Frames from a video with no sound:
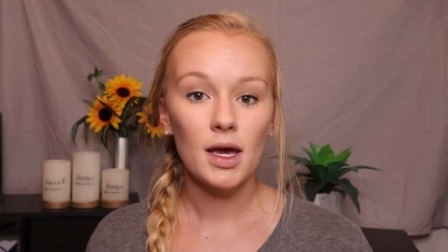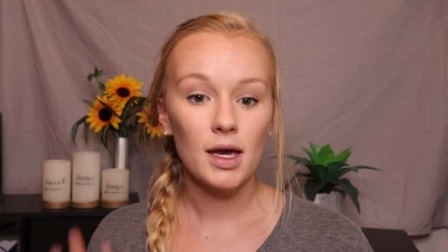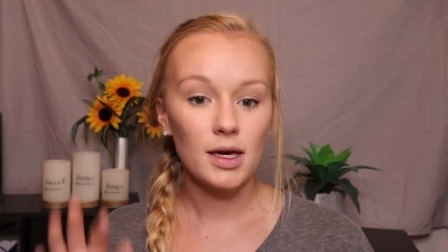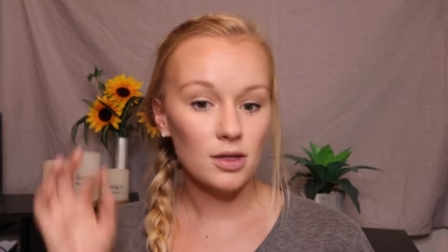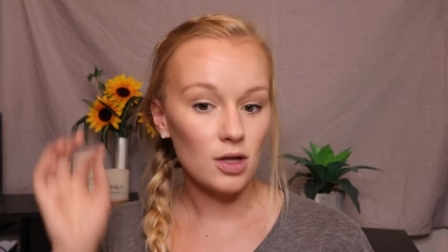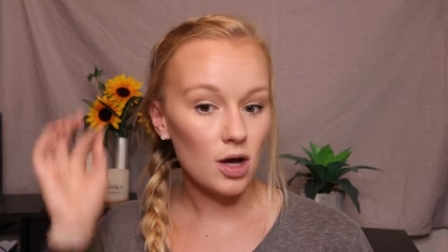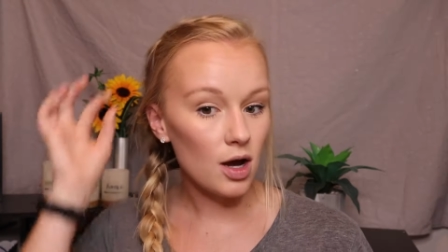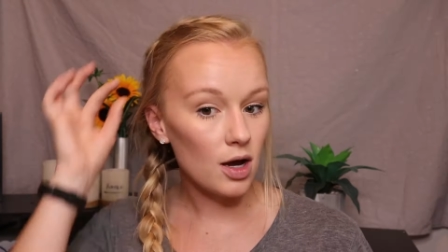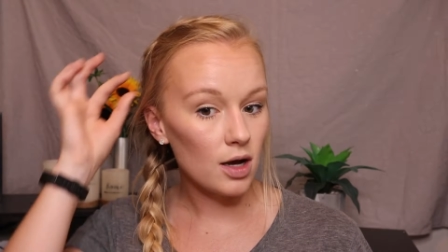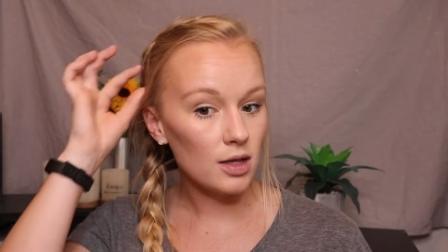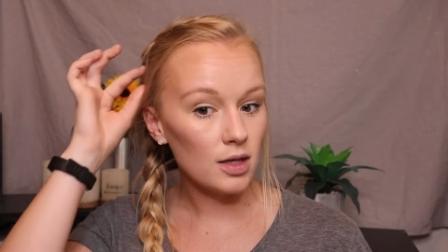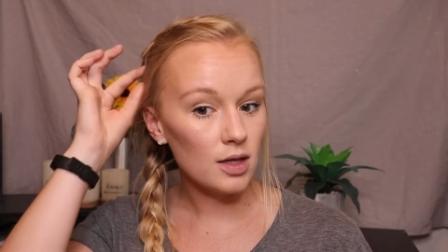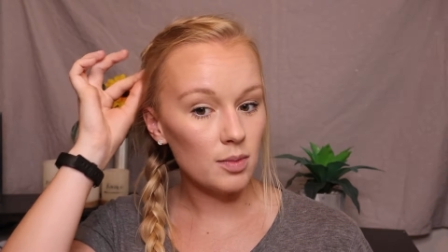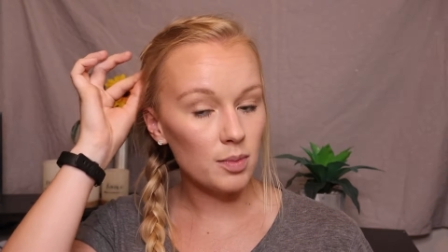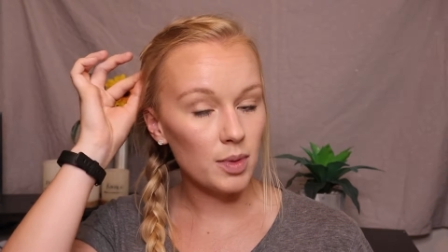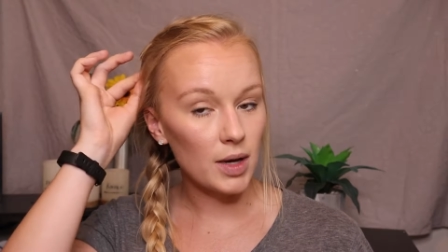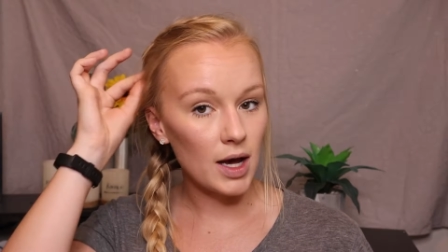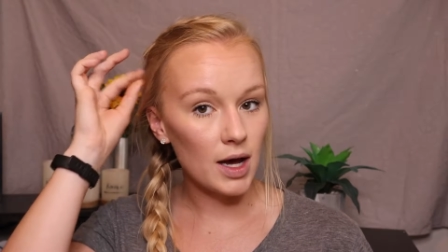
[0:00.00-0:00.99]
It's
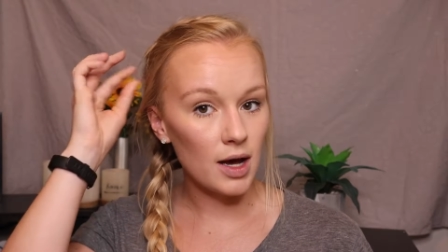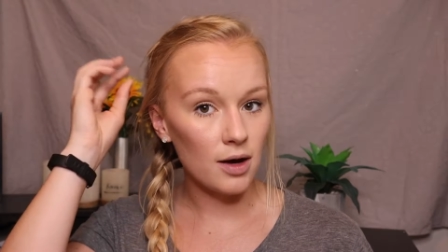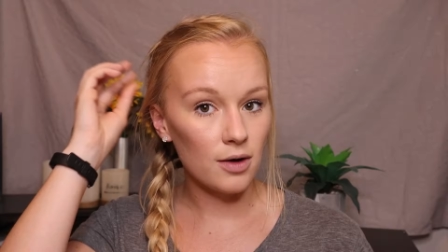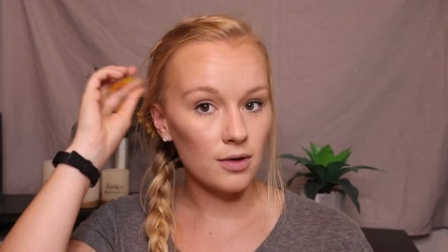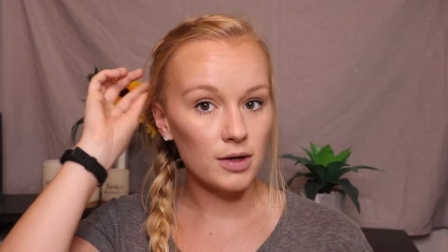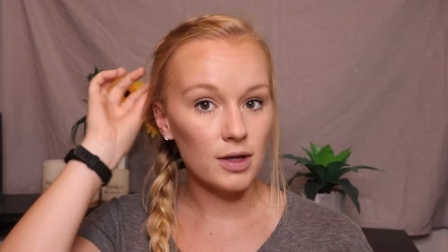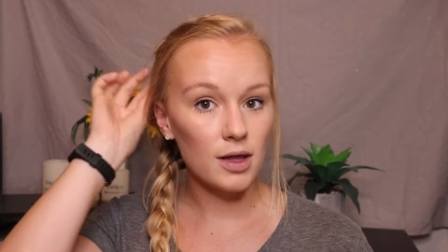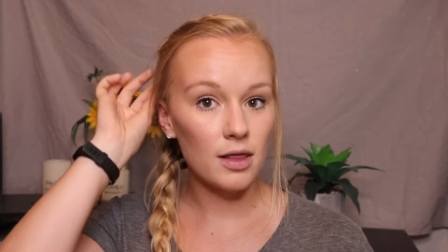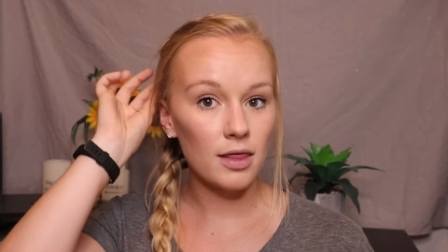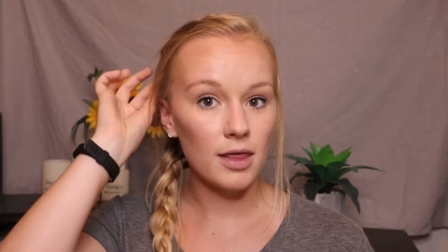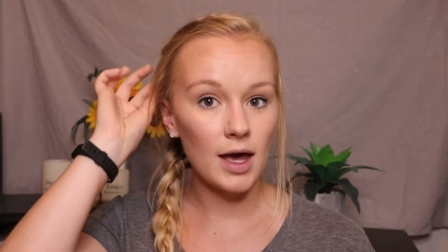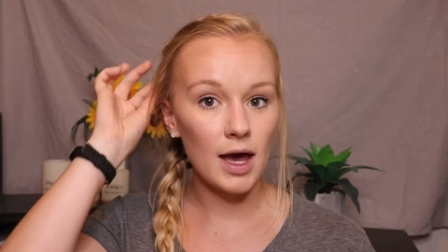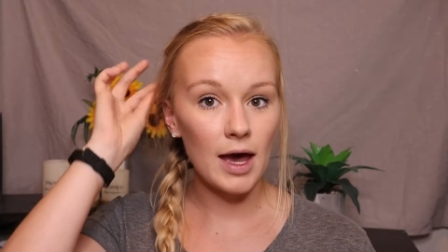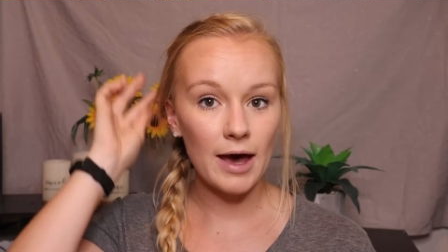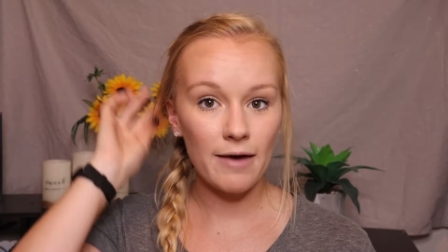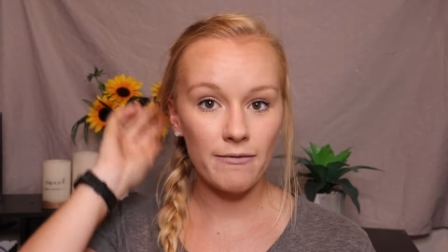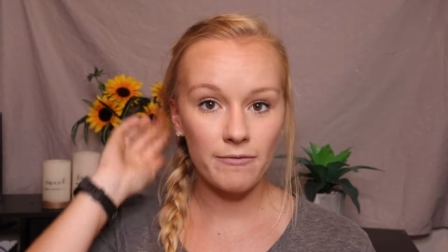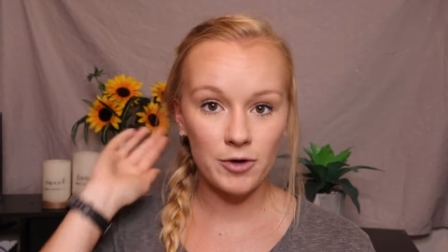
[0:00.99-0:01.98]
all about the
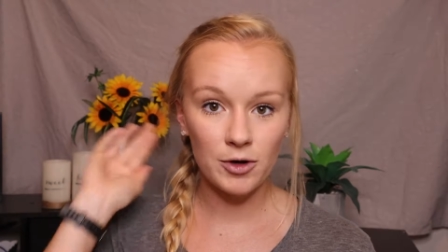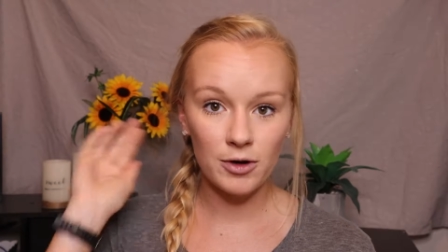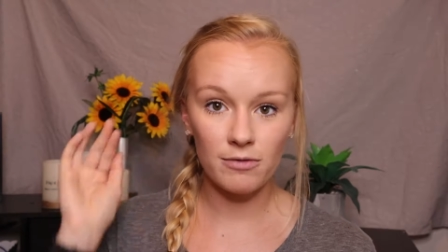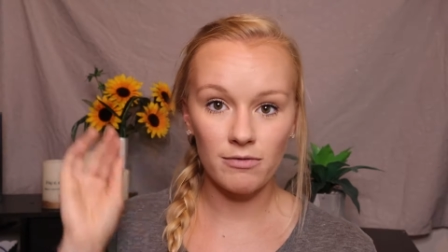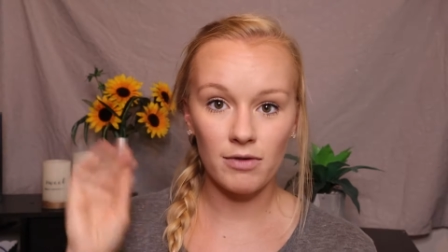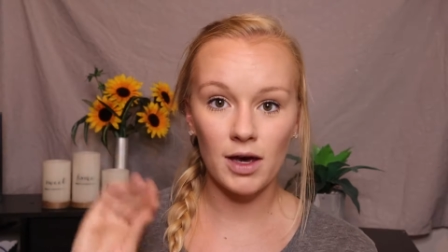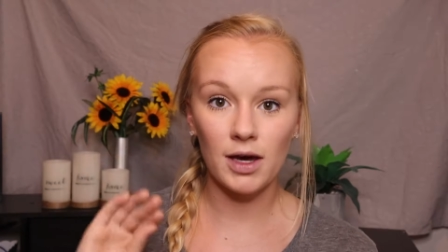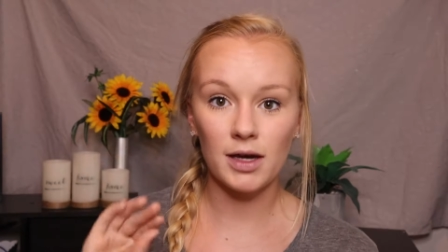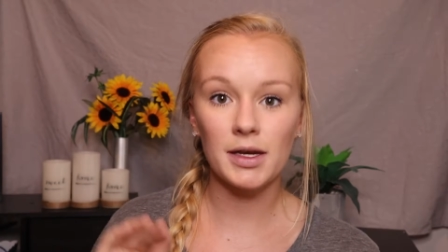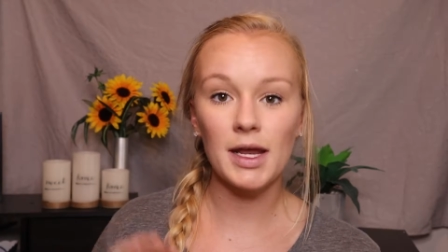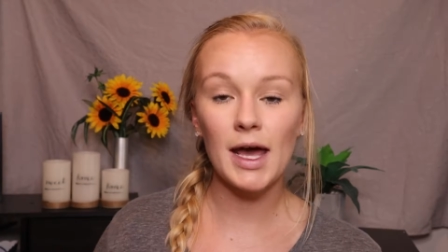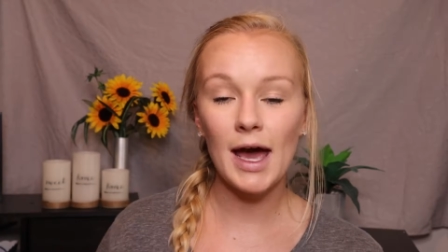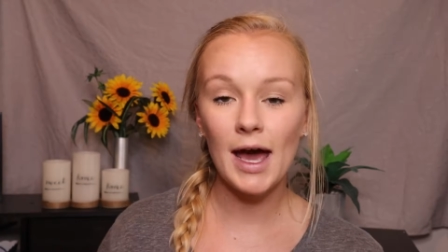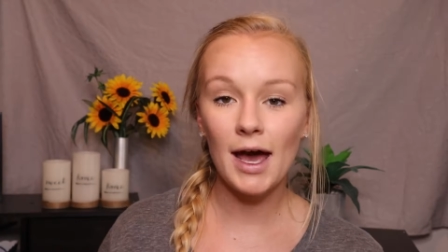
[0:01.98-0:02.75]
after effect